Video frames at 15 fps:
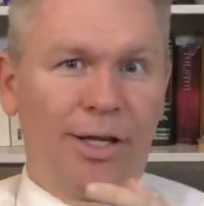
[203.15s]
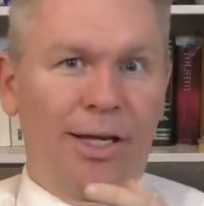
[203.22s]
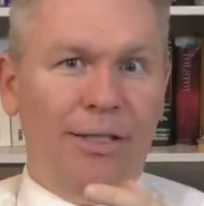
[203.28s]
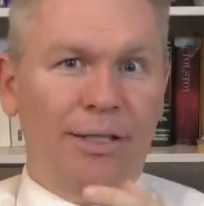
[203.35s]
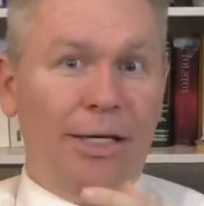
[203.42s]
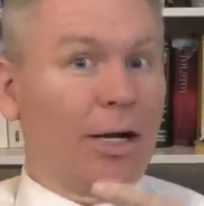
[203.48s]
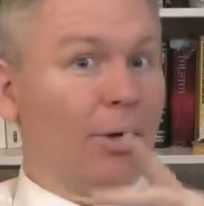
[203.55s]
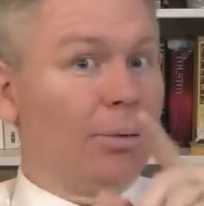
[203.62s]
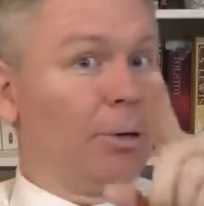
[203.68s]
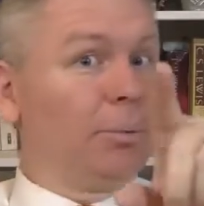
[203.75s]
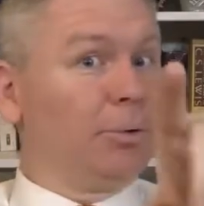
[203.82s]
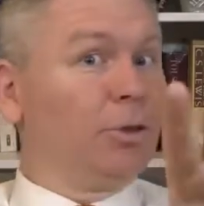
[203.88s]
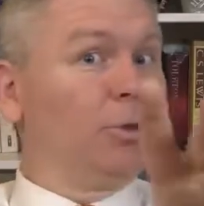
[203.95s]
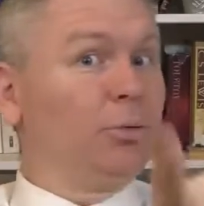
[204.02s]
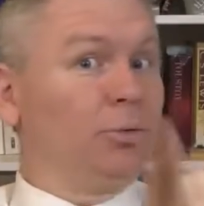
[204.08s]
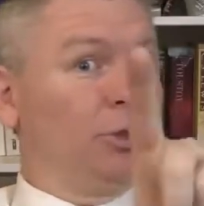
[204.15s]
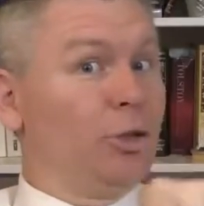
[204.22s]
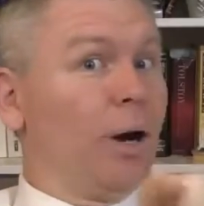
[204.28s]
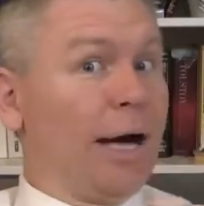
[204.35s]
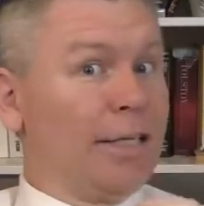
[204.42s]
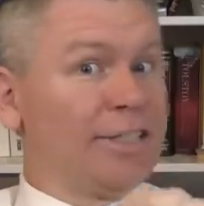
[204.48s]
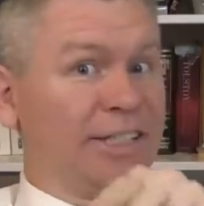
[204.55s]
It's like, oh, you,
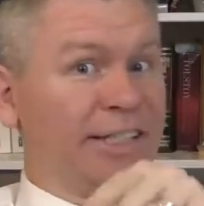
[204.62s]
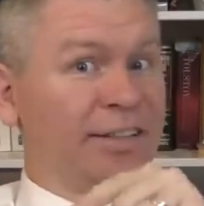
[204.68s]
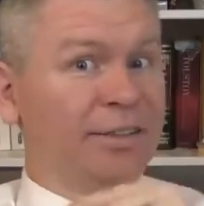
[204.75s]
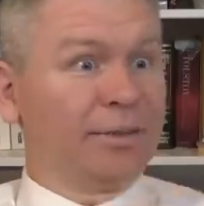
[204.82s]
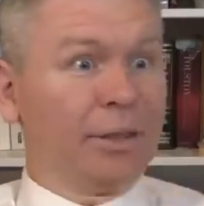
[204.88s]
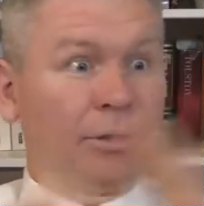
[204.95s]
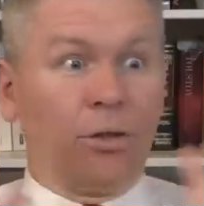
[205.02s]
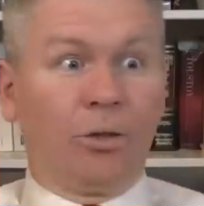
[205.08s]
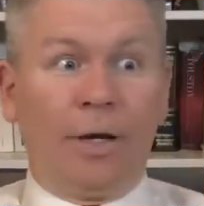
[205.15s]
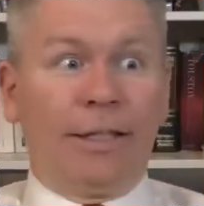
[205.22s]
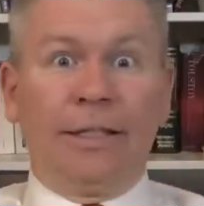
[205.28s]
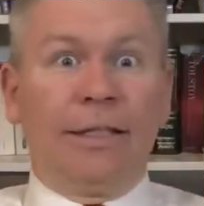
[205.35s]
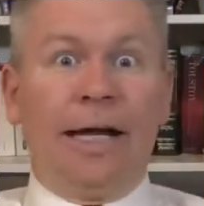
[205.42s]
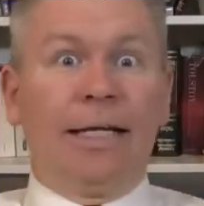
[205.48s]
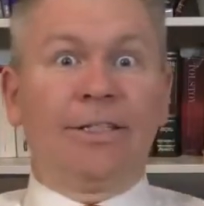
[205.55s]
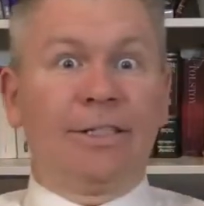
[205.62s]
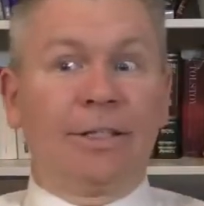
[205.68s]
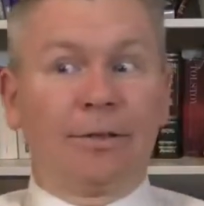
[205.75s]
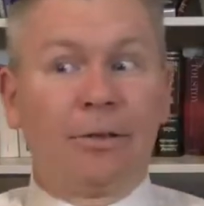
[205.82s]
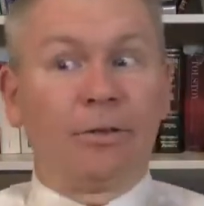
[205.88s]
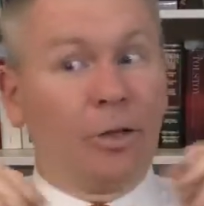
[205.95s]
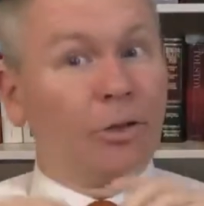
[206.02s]
you Isaac. So, no, no, I didn't
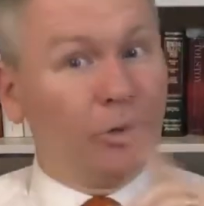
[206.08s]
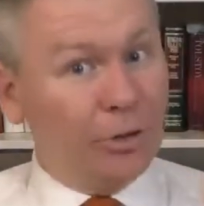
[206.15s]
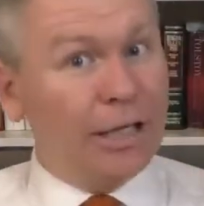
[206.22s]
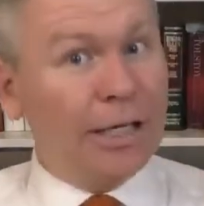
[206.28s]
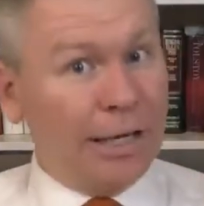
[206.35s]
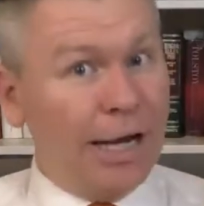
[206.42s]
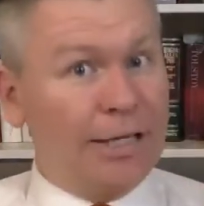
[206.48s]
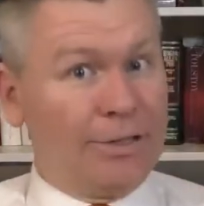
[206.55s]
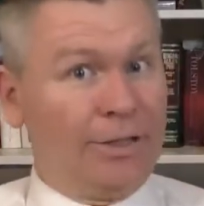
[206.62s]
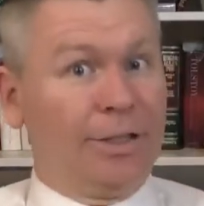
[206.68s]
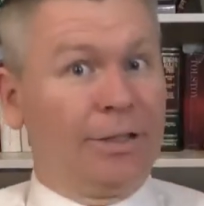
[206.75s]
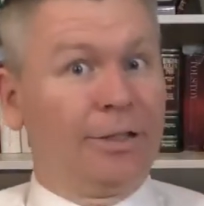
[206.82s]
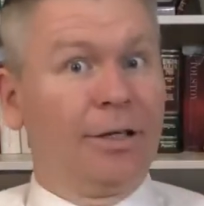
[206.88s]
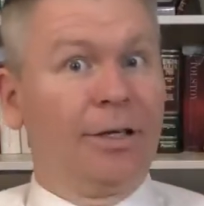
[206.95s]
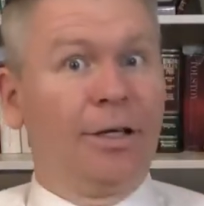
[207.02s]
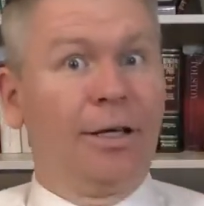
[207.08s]
Isaac. No, no, you did Isaac.